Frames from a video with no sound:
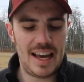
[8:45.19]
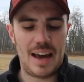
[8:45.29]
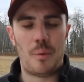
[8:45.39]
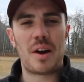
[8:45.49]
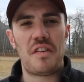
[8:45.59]

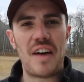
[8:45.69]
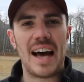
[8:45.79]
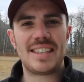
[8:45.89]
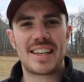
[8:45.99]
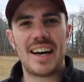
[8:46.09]
And what a
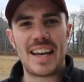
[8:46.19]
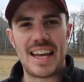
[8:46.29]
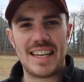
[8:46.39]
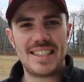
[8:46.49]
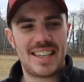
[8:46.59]
fast gun
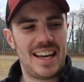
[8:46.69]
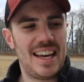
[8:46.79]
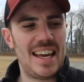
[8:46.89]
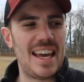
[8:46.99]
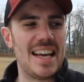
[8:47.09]
is
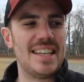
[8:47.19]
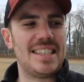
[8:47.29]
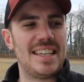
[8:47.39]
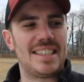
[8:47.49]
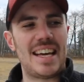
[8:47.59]

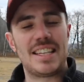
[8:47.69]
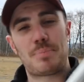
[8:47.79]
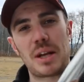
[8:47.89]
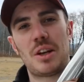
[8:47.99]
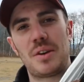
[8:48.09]
it's a
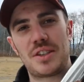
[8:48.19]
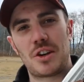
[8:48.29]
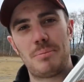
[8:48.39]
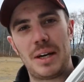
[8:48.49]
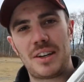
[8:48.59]
spring-loaded
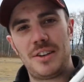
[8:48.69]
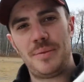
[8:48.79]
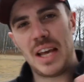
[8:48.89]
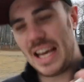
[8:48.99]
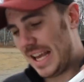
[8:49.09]
turnbuckle.
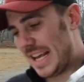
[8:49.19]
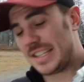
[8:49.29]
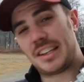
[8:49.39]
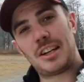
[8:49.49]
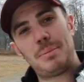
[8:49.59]

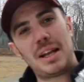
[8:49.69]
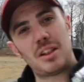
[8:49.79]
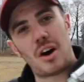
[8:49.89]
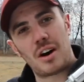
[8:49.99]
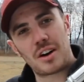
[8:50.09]
It's a little bit
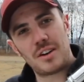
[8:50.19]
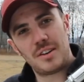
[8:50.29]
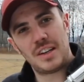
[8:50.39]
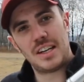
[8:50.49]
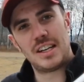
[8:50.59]
longer,
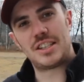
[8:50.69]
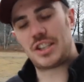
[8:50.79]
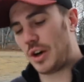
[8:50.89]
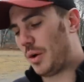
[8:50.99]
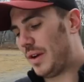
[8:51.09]

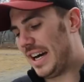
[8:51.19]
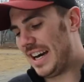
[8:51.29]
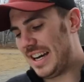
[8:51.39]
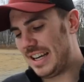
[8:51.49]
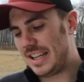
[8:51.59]

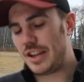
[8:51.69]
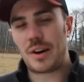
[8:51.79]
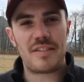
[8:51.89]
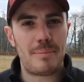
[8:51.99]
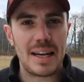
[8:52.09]
so you
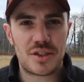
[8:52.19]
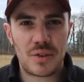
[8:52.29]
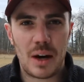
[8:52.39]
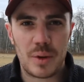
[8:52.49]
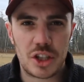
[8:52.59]
don't have to mess
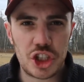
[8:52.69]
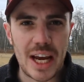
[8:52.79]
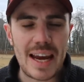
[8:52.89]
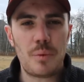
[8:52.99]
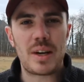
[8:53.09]
around with
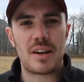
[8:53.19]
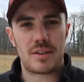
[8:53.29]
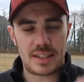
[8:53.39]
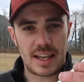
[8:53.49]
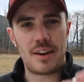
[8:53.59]
chain when
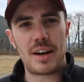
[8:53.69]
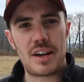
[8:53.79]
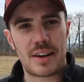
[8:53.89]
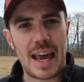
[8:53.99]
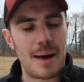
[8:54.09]
you're securing
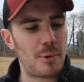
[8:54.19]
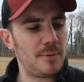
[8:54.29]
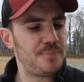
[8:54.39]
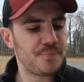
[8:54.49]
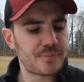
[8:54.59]
your
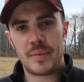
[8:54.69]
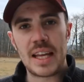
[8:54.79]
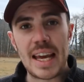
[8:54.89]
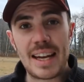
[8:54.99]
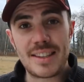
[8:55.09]
camper.
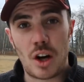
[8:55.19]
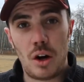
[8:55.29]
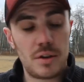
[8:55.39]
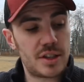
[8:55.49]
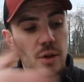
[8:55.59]
It is
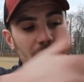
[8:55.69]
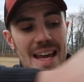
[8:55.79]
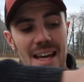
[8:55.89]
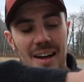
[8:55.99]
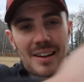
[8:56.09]
also
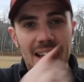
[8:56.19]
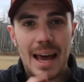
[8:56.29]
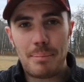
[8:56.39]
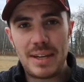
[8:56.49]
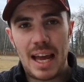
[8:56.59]
a
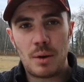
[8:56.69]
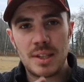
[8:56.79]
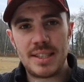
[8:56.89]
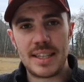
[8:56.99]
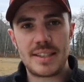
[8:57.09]
clamp
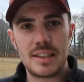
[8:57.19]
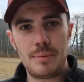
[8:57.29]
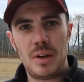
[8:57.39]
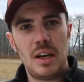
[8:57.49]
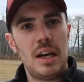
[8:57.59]
down system,